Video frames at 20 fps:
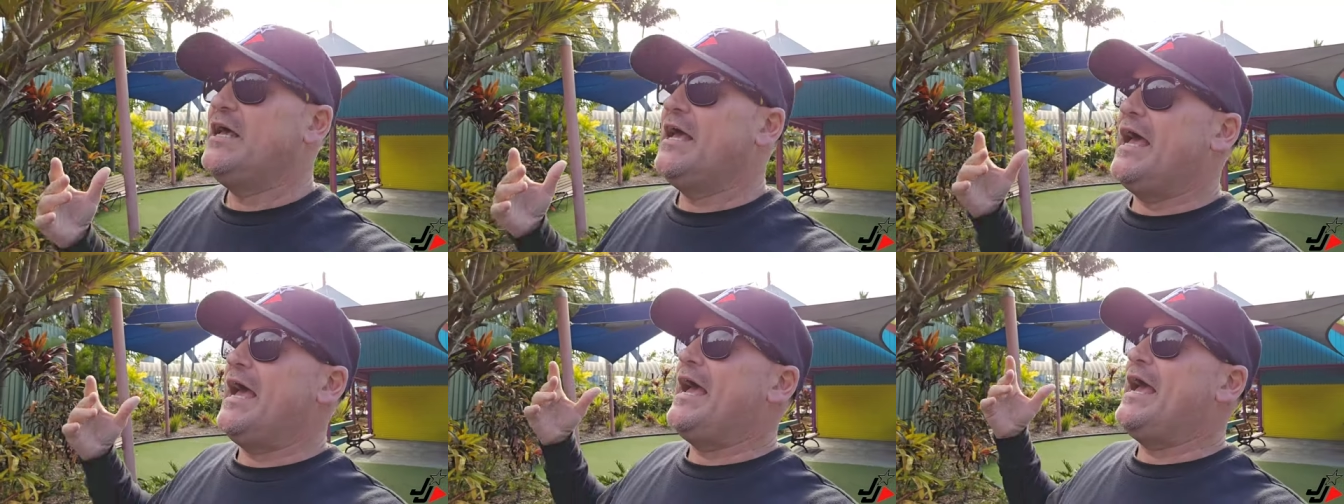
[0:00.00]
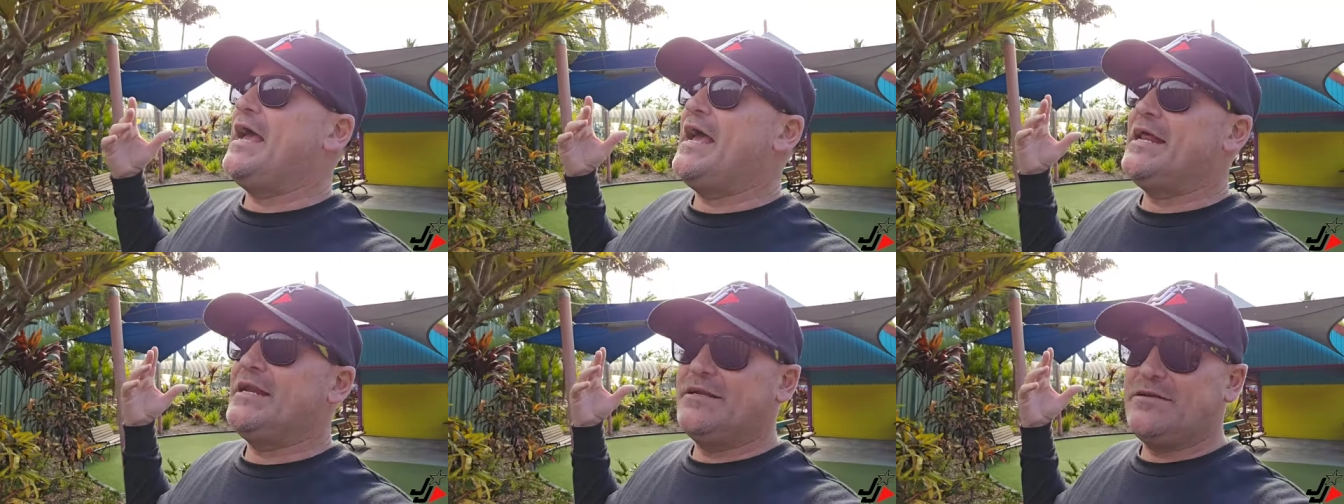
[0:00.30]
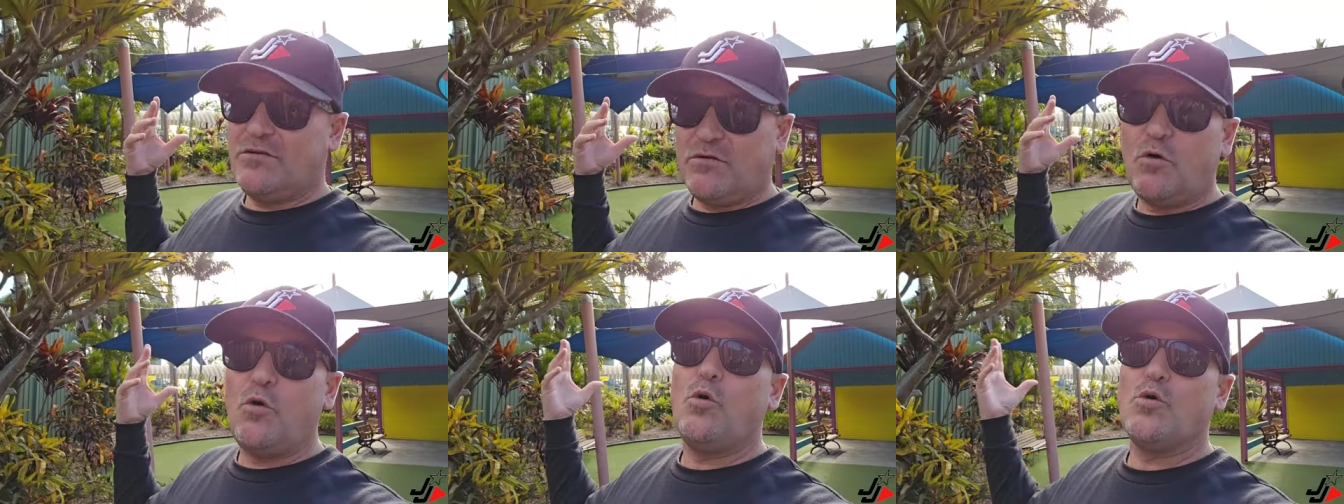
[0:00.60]
and
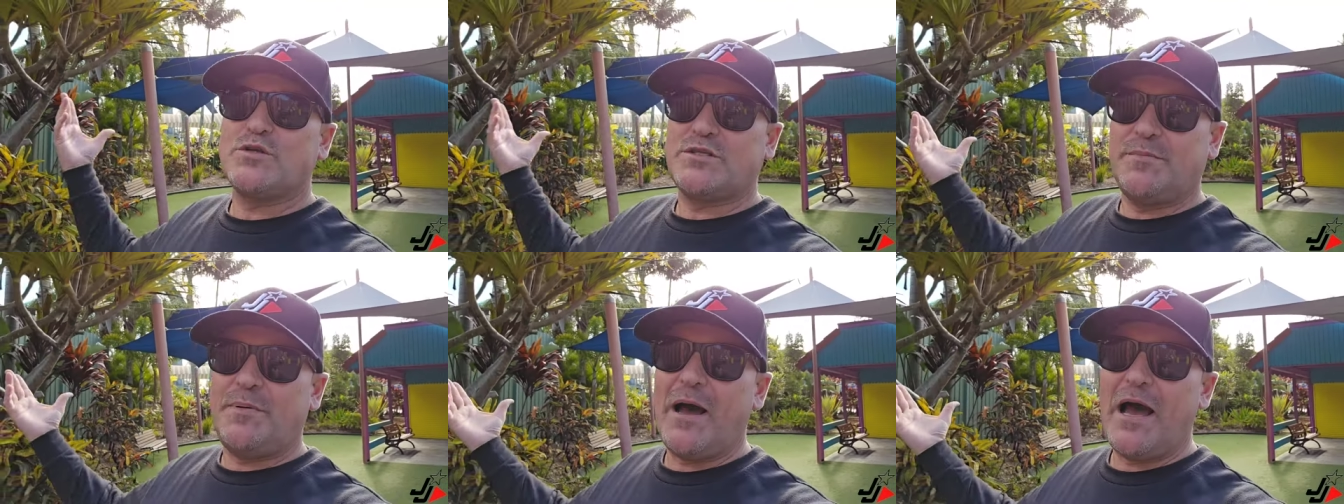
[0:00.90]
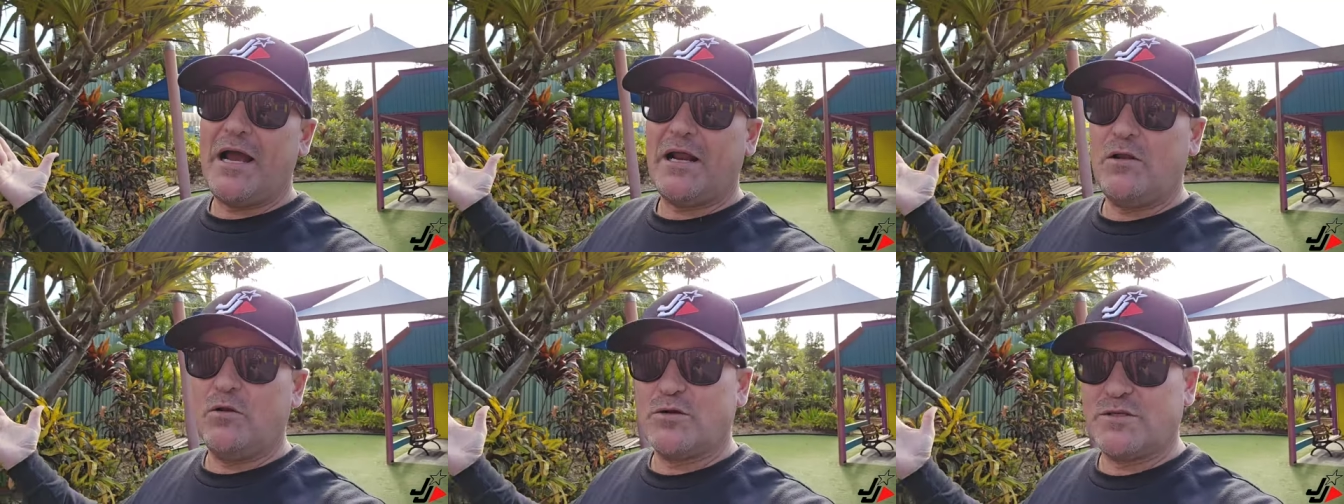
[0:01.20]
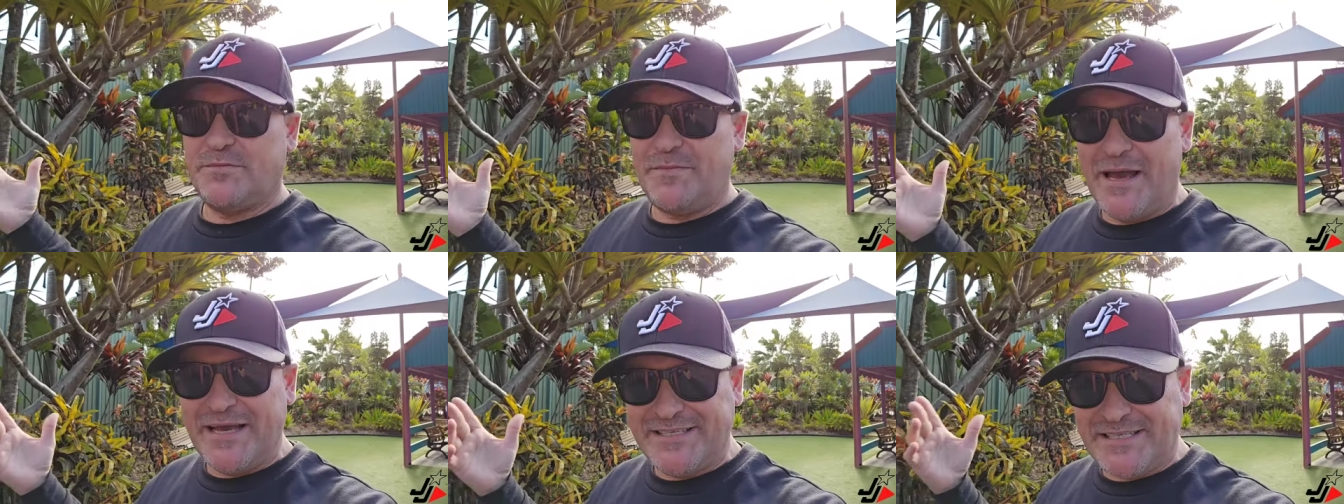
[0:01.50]
of course the park
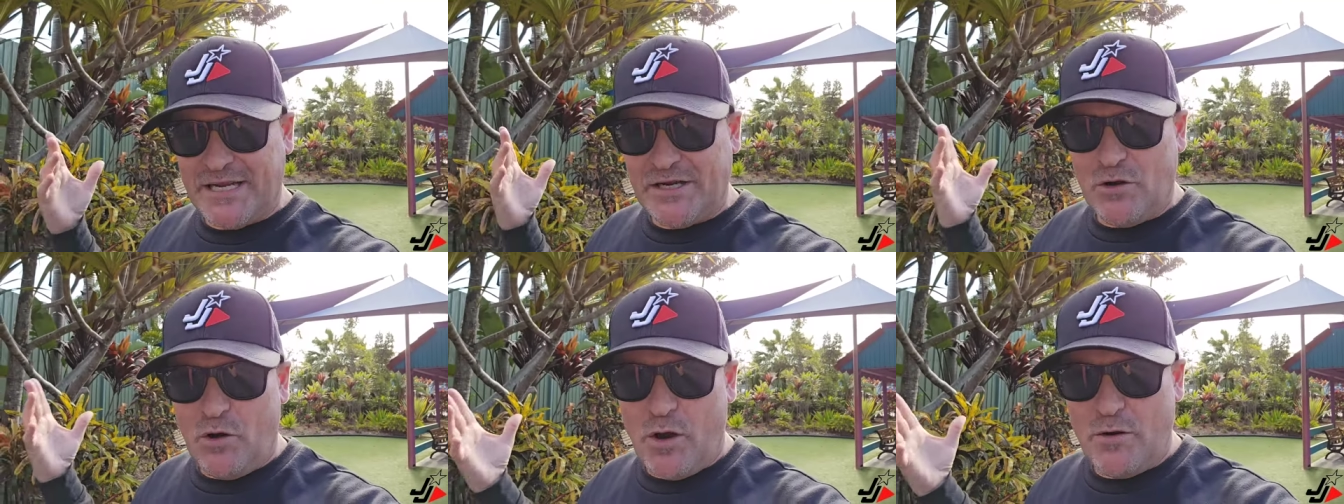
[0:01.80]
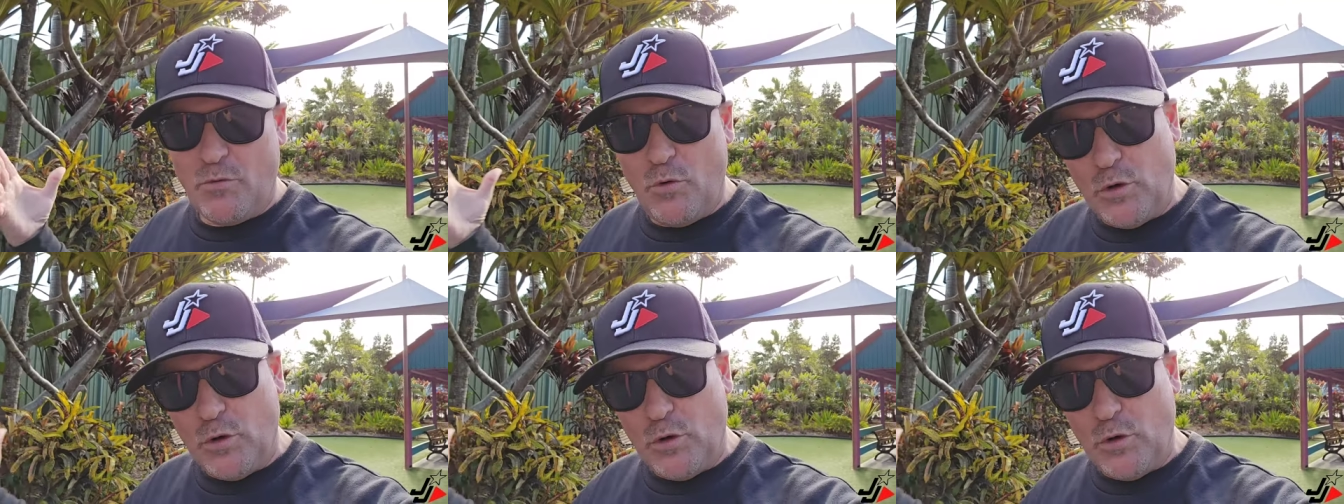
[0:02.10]
looks amazing at night,